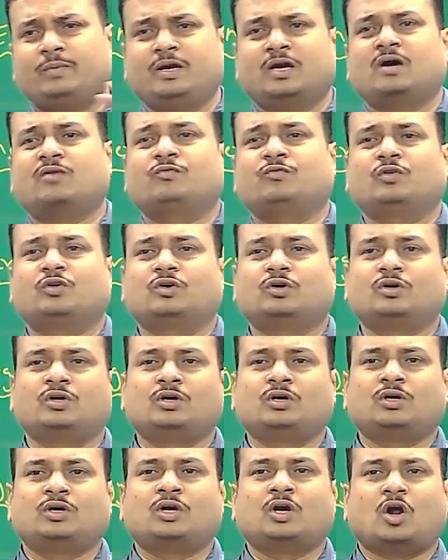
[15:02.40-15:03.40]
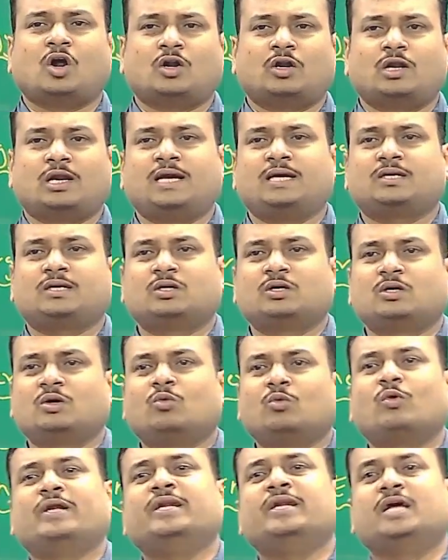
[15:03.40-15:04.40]
be of order like
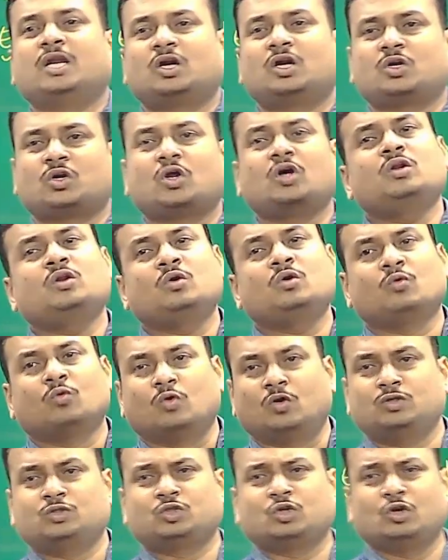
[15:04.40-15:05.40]
1 electron volt.